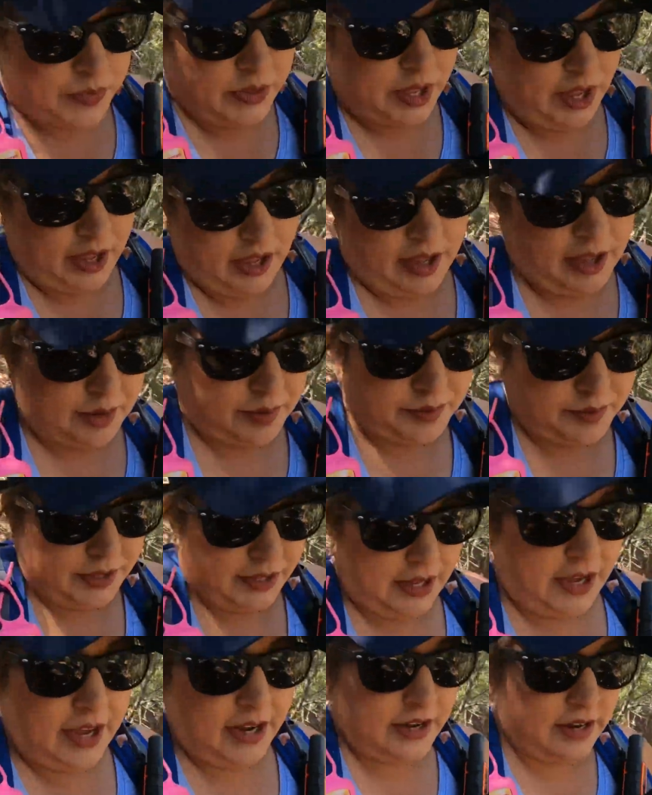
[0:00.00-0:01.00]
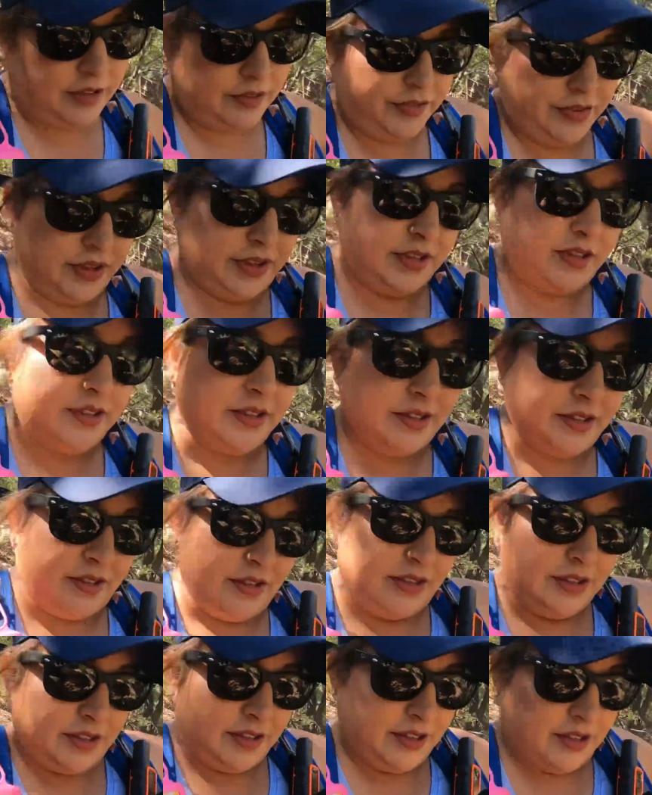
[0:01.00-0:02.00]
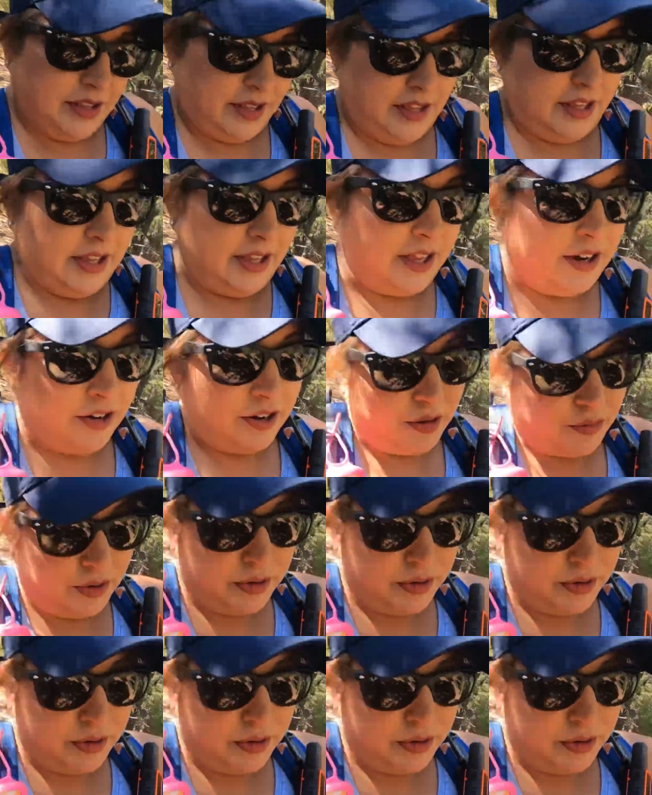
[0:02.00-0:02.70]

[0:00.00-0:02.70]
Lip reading: He kind of, I don't know,